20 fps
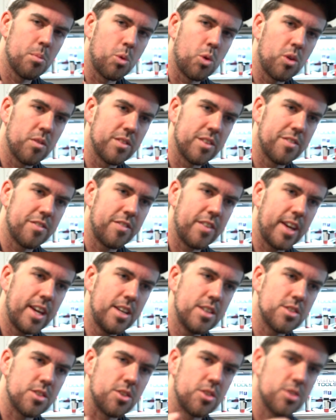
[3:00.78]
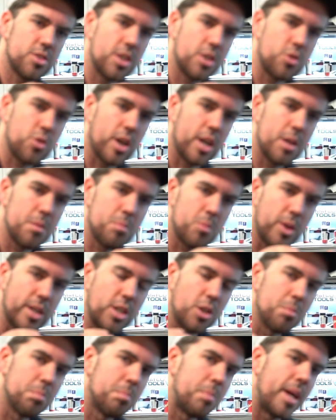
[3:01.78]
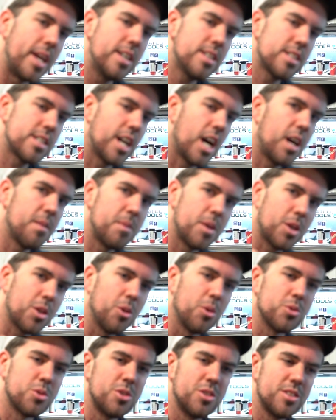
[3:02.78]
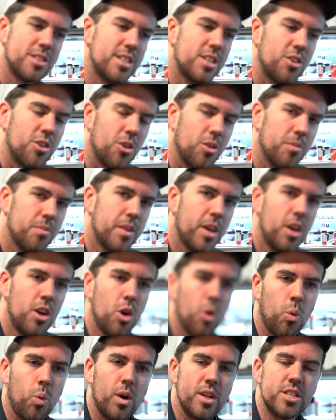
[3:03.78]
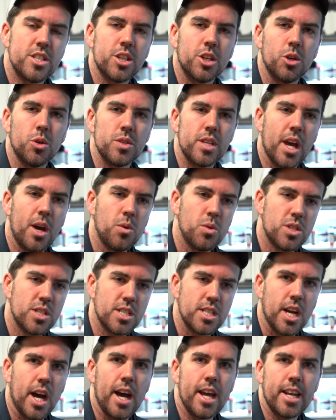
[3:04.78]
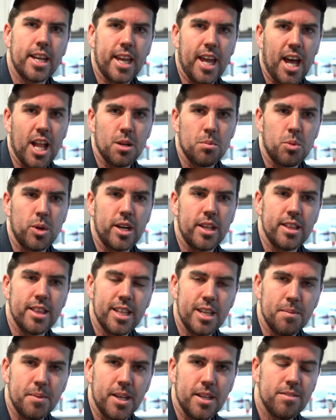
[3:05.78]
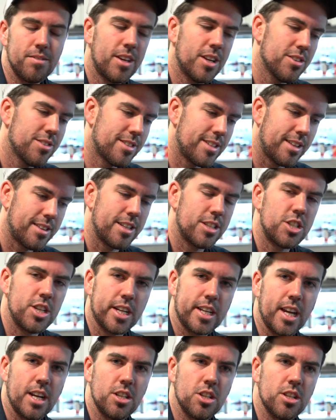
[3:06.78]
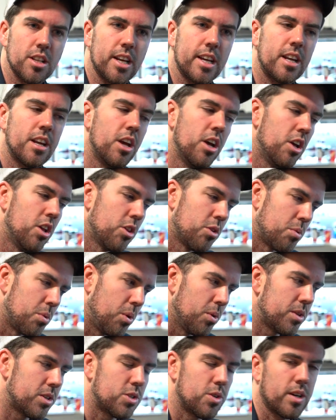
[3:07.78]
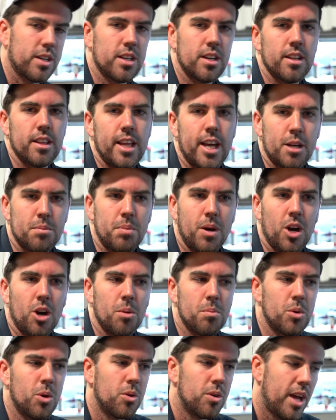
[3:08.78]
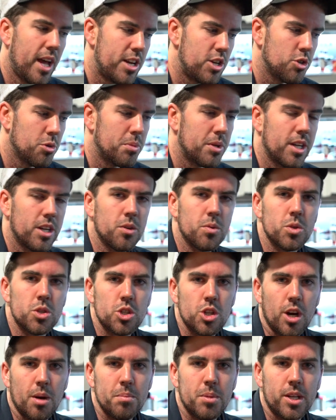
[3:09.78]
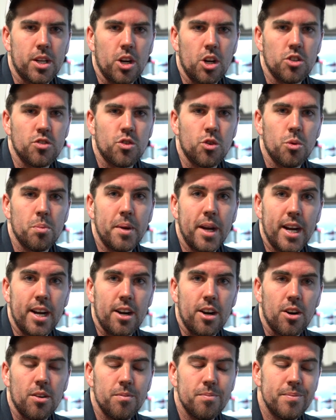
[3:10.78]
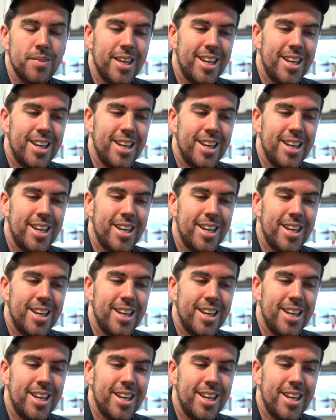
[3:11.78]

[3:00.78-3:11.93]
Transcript: or more of the phasers to try and bring your base timing closer to zero. Once it goes outside a calibrated limit, it'll set the check engine light, throw the truck into lack power mode, and you'll be into a shop like ours for repair.